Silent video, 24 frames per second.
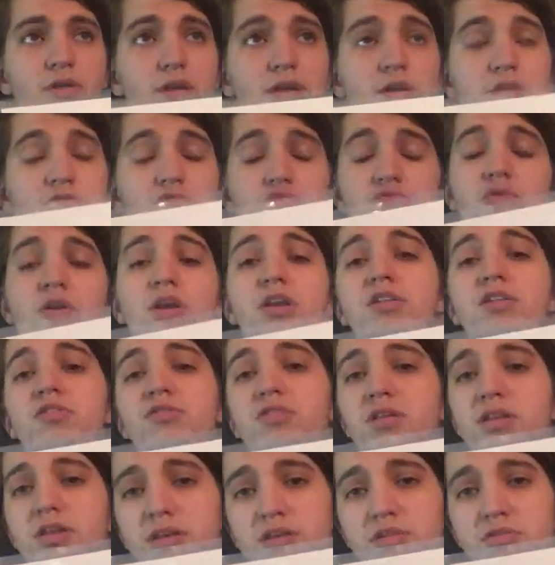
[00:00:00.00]
as great
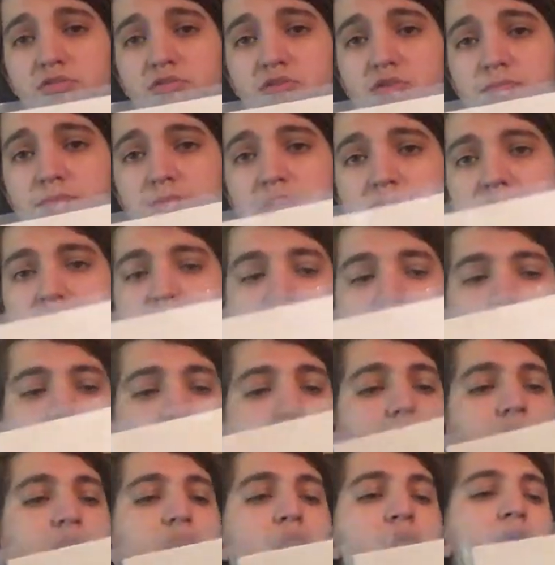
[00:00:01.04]
as it is to begin
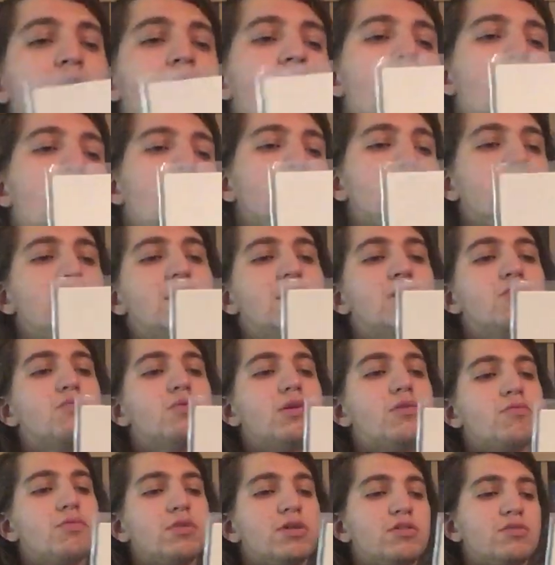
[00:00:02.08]
with, I think a
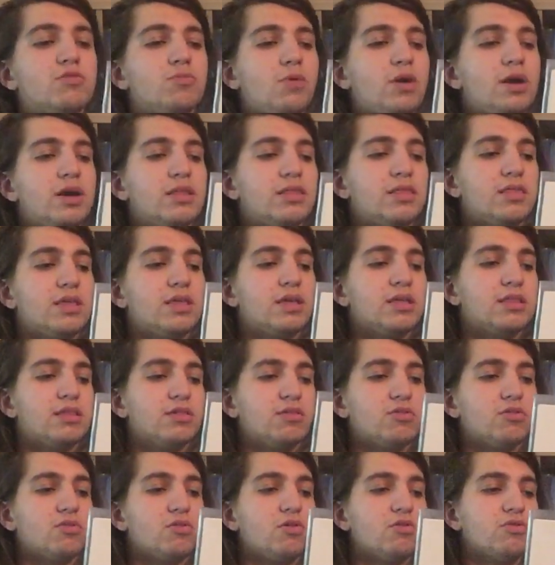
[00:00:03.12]
real reason why I think
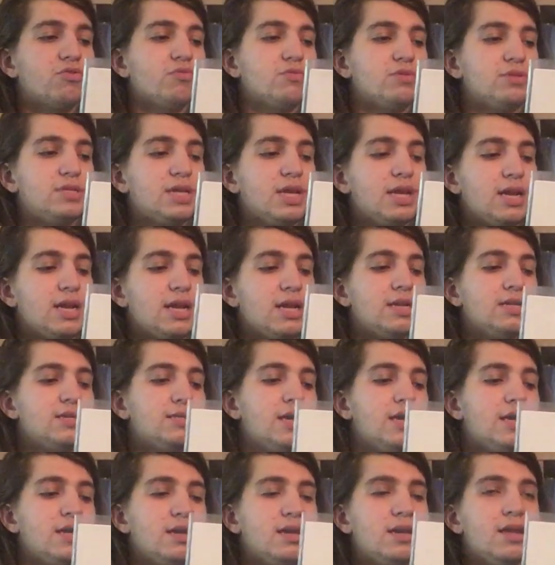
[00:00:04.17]
this is also a 10 out of
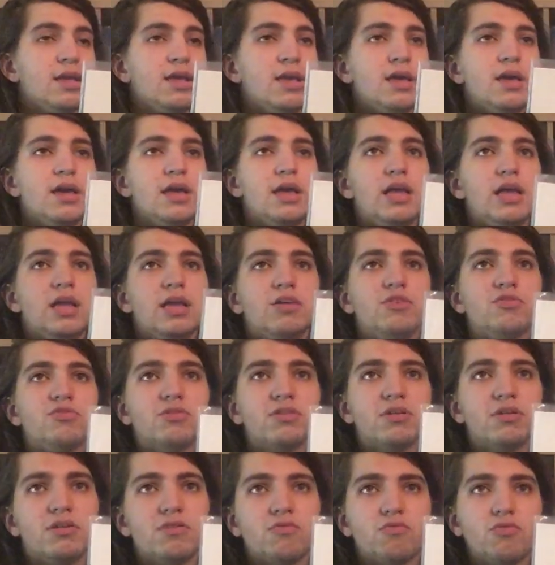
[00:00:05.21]
10
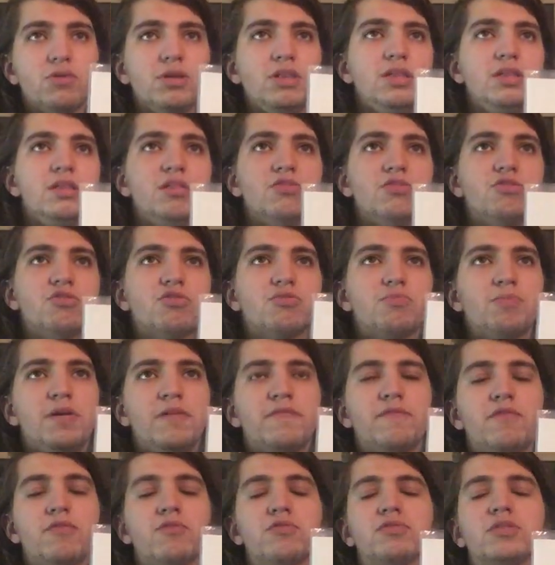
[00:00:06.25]
is really this is my
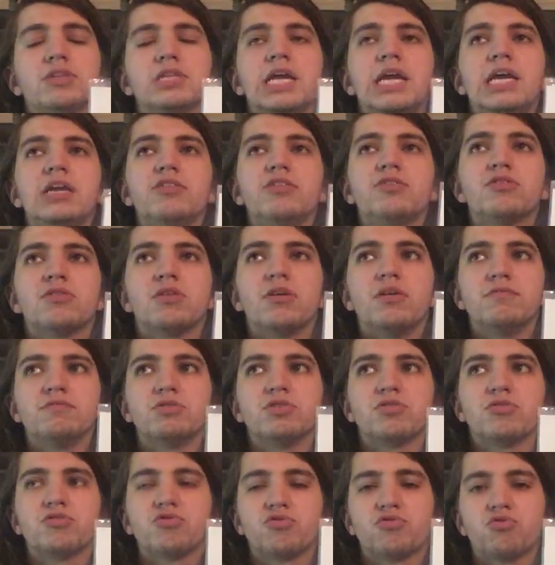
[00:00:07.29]
first taste of
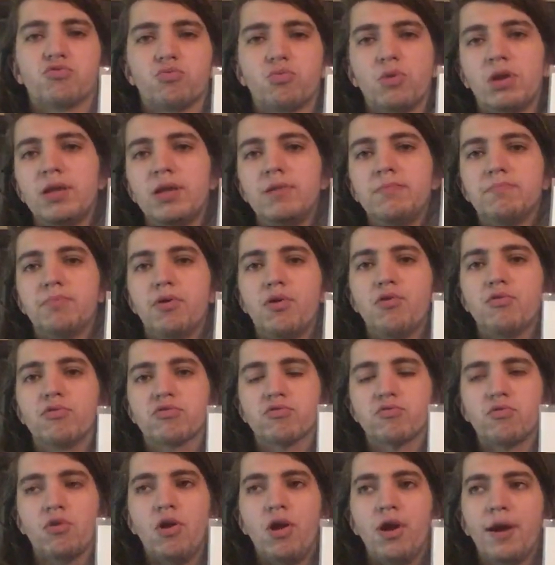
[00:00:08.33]
just straight
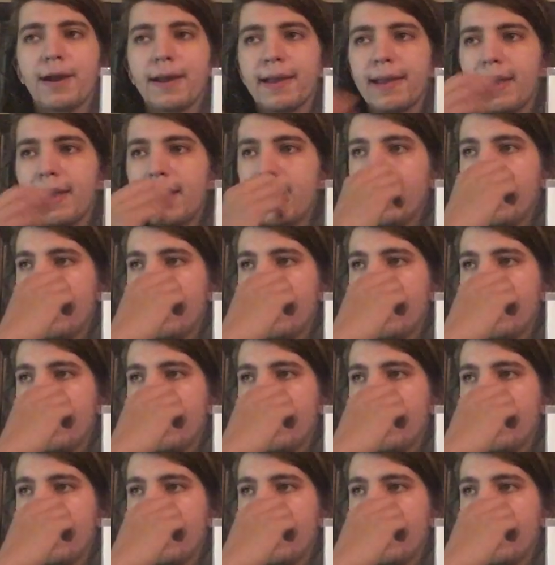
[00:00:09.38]
post rock,